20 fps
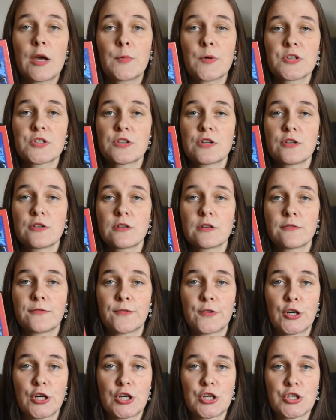It was the
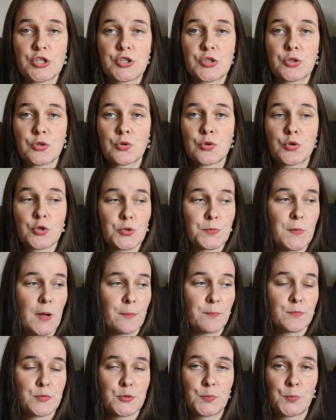first
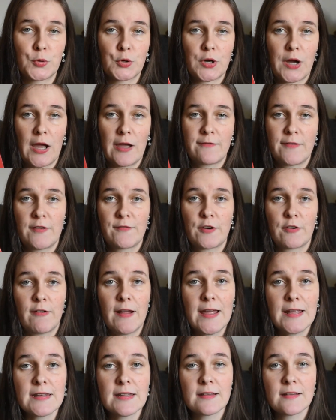Goosebumps book I've ever
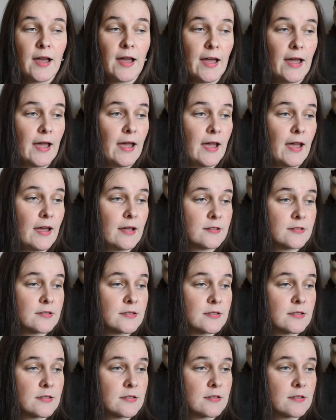read, and
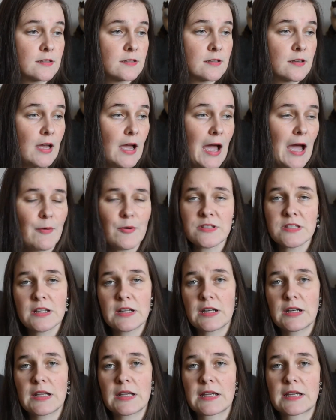I
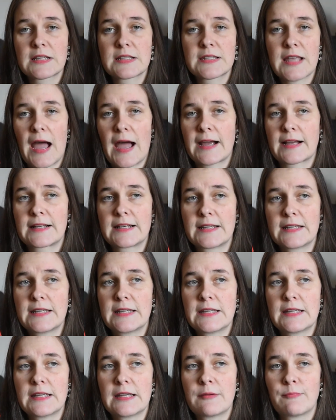wasn't
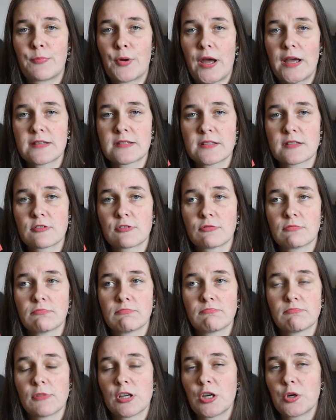exactly impressed.
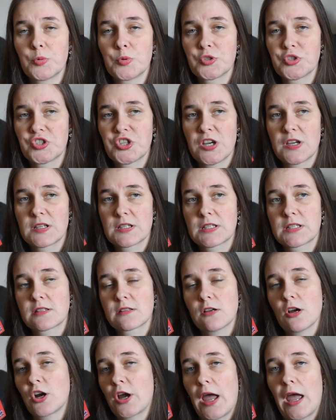It was just
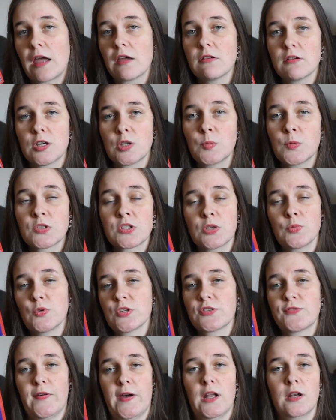okay. It
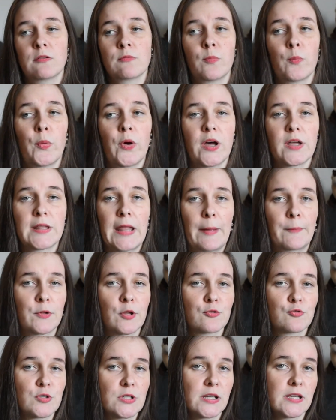was fun, but I'm
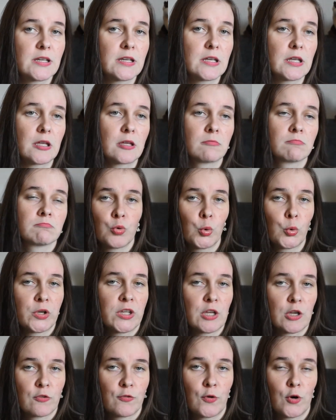not really
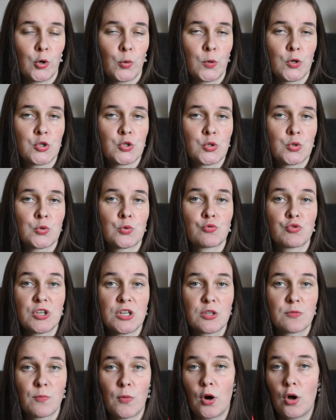looking forward to
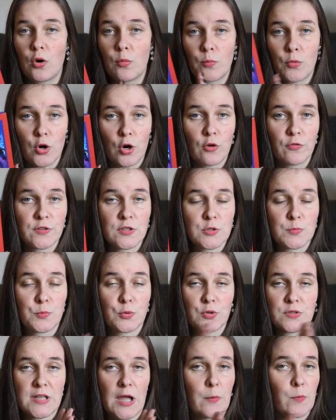read more of these
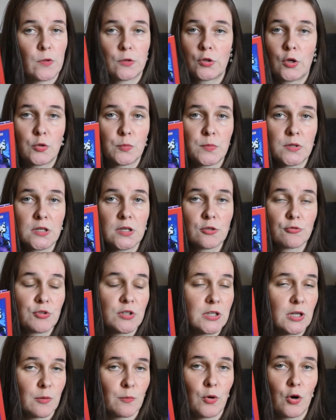books. I will not be
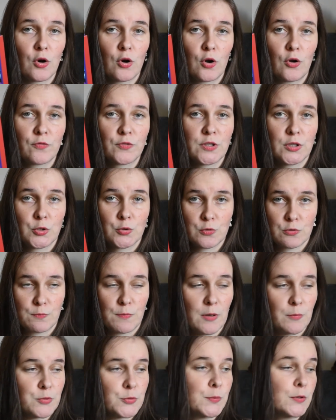reading more of the
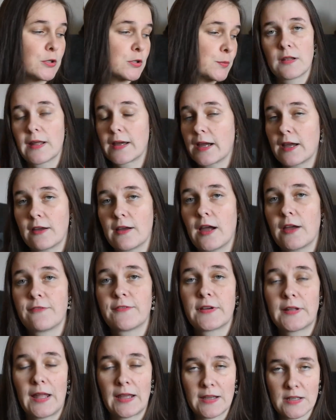Goosebumps books. Like I
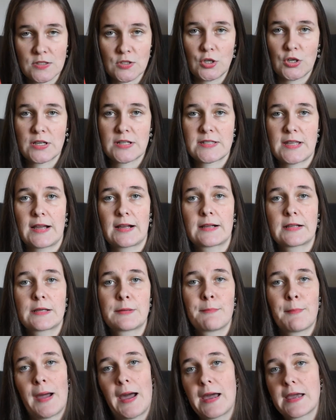feel like it's not exactly
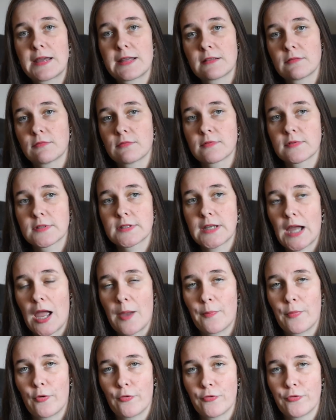my
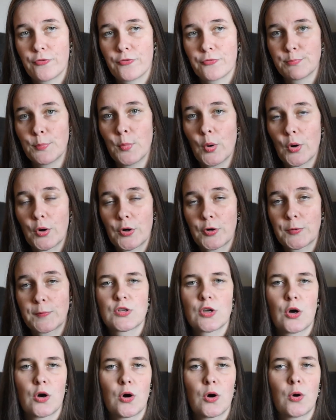type of book.
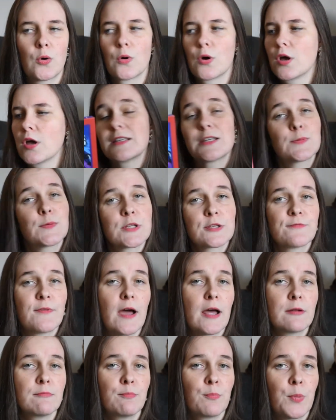So this was
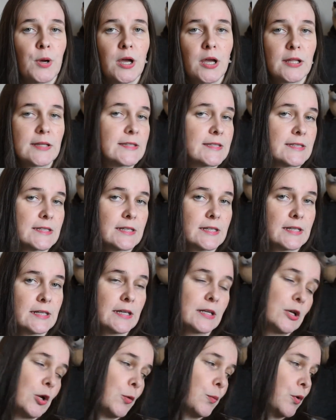fun, but
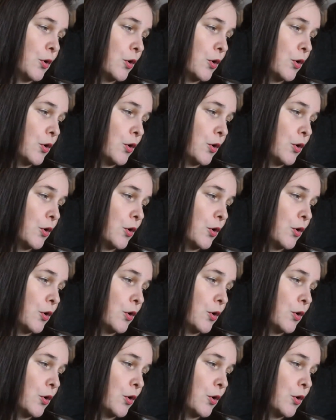no